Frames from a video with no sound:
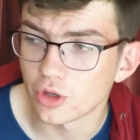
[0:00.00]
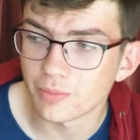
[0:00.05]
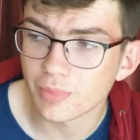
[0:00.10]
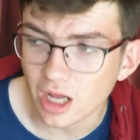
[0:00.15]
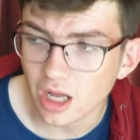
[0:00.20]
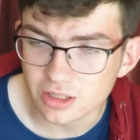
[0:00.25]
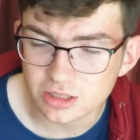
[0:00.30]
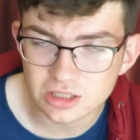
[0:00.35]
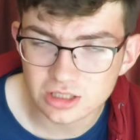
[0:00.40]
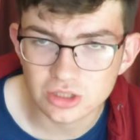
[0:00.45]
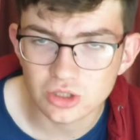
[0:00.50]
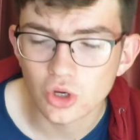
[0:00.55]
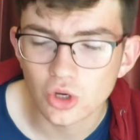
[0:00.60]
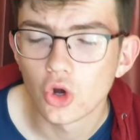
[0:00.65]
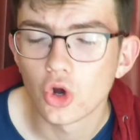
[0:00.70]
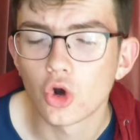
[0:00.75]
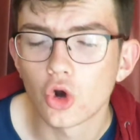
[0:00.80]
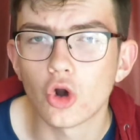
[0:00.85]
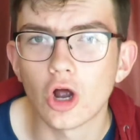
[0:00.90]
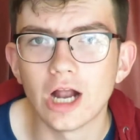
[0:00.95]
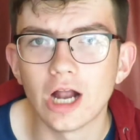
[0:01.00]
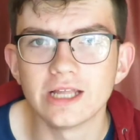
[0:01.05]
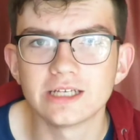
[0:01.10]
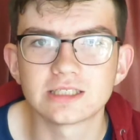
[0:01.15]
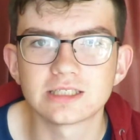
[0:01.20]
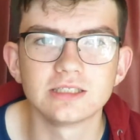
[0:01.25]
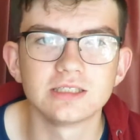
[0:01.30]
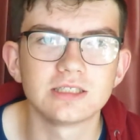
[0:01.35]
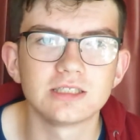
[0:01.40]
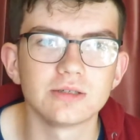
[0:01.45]
the bus, or I
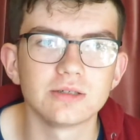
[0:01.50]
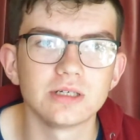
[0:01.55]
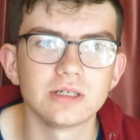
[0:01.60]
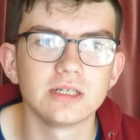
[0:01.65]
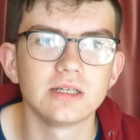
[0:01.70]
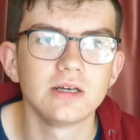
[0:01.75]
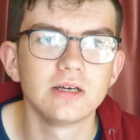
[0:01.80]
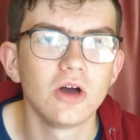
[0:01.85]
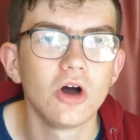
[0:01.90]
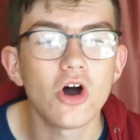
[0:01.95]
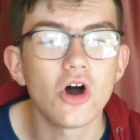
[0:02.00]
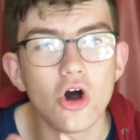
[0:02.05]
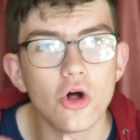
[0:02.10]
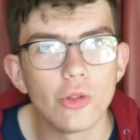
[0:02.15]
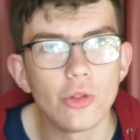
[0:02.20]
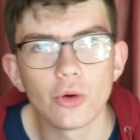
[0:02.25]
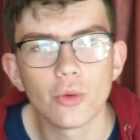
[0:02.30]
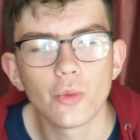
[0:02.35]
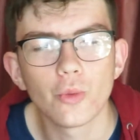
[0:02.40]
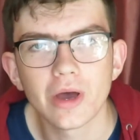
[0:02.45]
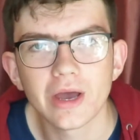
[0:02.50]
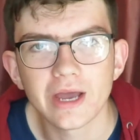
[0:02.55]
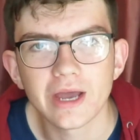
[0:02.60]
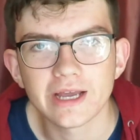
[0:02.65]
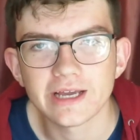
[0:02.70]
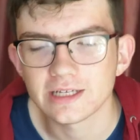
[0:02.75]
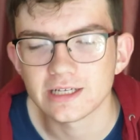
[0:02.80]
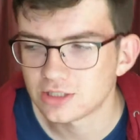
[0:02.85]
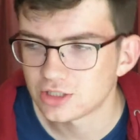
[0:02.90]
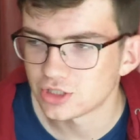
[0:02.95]
listened to it on the
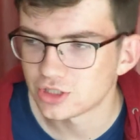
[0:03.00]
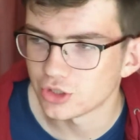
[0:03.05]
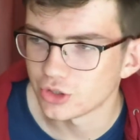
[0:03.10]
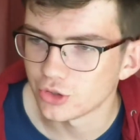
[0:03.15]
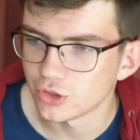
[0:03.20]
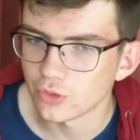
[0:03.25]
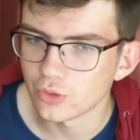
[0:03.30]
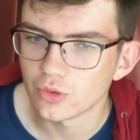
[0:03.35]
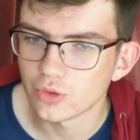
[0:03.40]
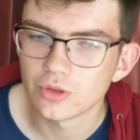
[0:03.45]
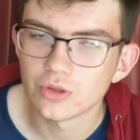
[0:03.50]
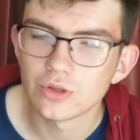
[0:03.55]
way to